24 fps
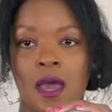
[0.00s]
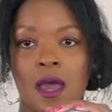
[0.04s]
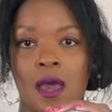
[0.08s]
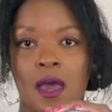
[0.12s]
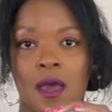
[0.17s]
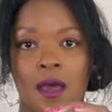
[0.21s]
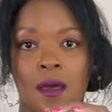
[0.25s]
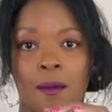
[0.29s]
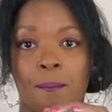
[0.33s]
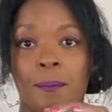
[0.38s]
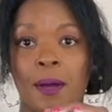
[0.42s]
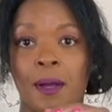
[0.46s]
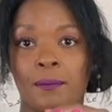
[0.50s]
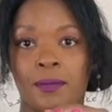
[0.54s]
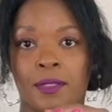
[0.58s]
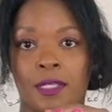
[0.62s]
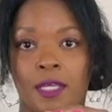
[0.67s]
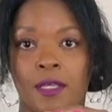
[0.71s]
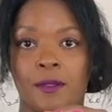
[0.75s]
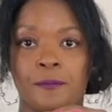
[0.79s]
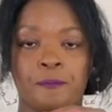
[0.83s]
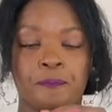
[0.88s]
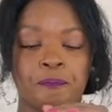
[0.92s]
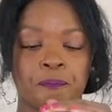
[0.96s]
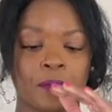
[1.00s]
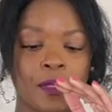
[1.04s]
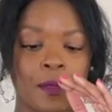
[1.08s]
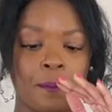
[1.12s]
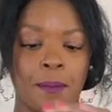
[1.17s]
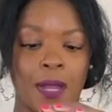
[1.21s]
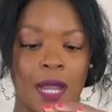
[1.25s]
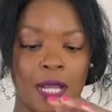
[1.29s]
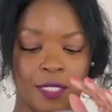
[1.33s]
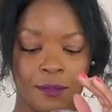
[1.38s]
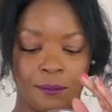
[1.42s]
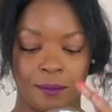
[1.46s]
uh, pumpkin
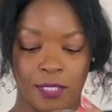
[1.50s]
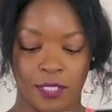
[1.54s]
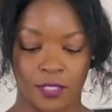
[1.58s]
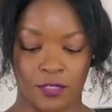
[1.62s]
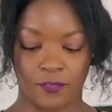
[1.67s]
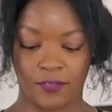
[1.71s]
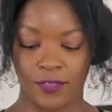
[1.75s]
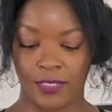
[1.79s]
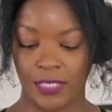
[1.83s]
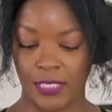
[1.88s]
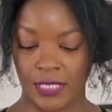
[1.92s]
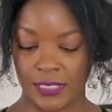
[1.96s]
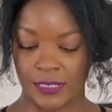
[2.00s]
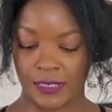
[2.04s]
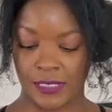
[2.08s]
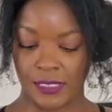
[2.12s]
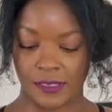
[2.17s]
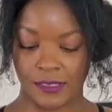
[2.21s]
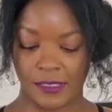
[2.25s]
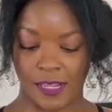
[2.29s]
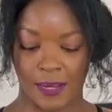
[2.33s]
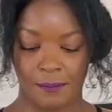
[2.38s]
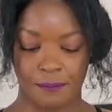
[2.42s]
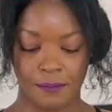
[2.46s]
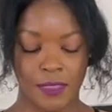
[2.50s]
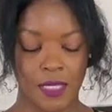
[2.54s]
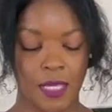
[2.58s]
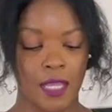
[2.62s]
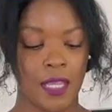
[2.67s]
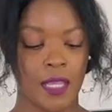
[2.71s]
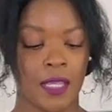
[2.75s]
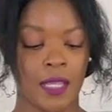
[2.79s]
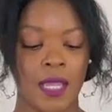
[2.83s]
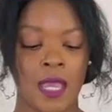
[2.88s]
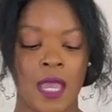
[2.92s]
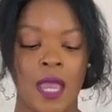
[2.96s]
body butter if it does the same
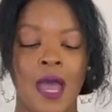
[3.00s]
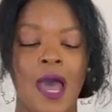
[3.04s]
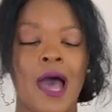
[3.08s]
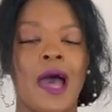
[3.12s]
thing.